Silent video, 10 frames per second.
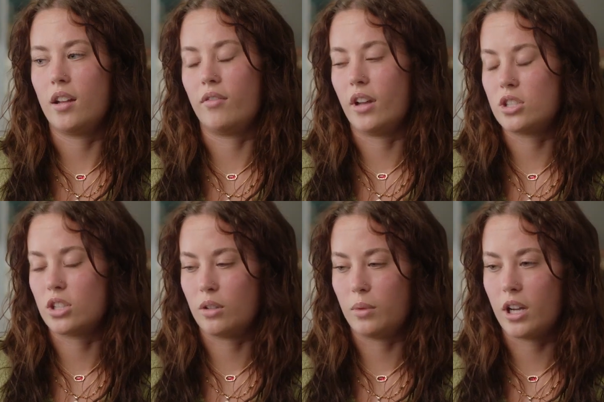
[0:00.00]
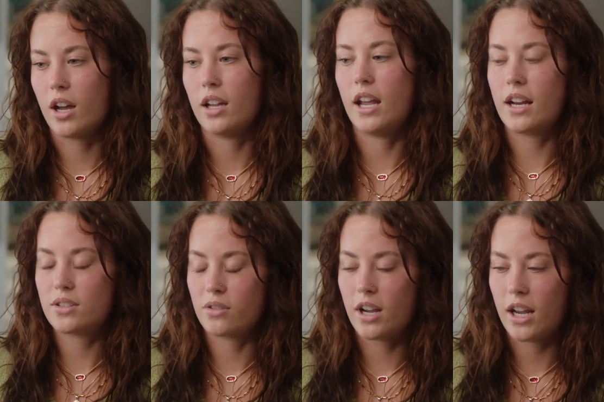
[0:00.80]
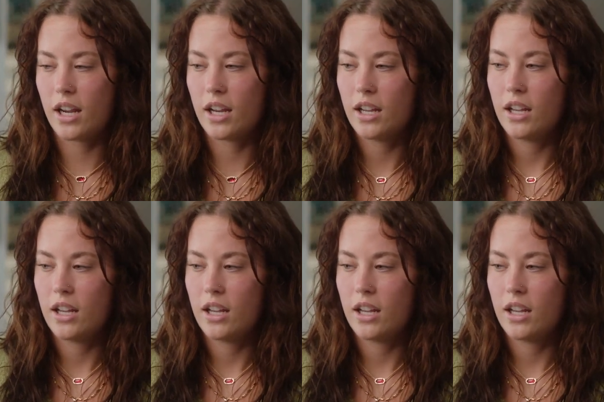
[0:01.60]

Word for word: Eventually, we got an x ray.